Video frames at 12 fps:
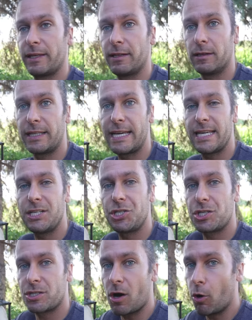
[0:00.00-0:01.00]
kiln
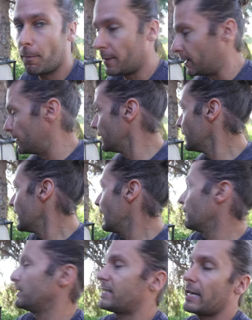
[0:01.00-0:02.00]
hinges open
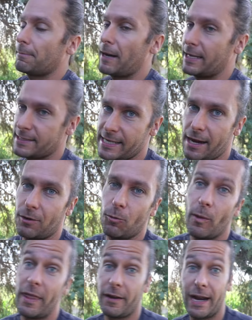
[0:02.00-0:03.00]
and we take pots out
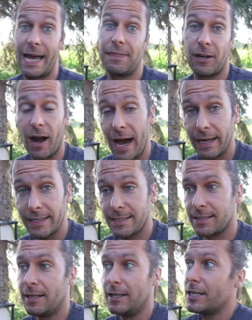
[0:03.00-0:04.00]
when they're at their
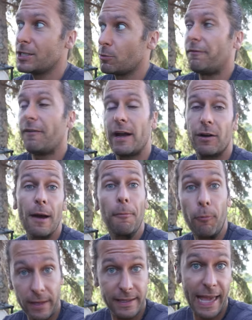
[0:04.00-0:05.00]
hottest. So we fire it up
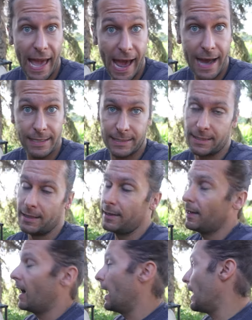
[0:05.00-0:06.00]
with gas
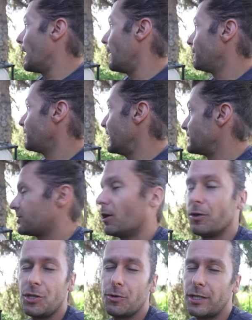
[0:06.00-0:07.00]
uh, and
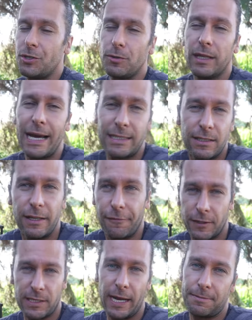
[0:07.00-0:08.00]
so you can do lots of
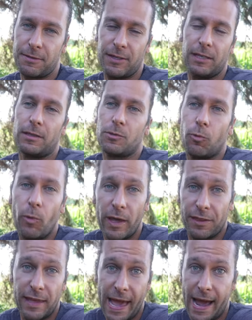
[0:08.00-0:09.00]
different types of kilns
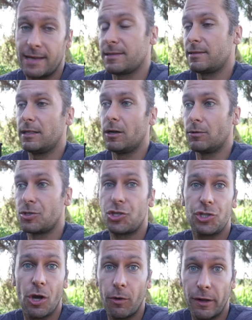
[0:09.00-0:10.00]
with gas. You know,
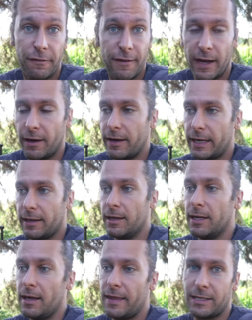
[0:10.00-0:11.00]
soda firing,
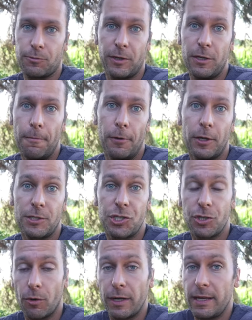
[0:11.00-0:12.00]
that's where you put
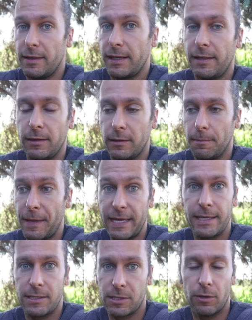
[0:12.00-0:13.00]
soda in the kiln,
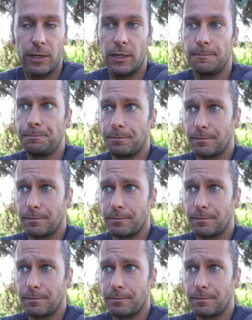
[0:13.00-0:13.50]
baking soda,